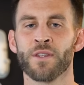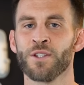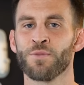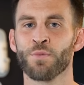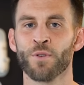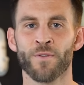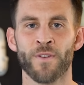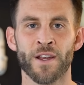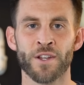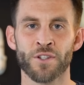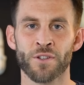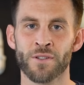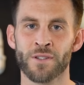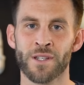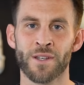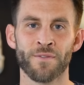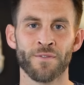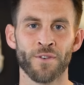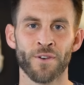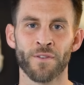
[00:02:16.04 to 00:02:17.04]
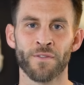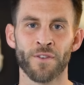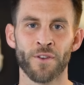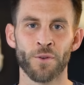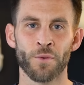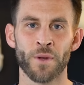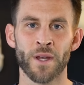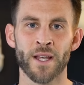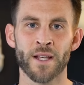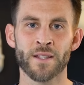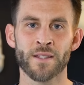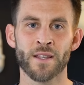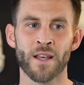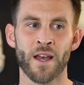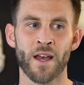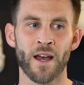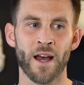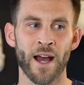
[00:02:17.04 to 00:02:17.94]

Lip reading: this professional team for a few weeks,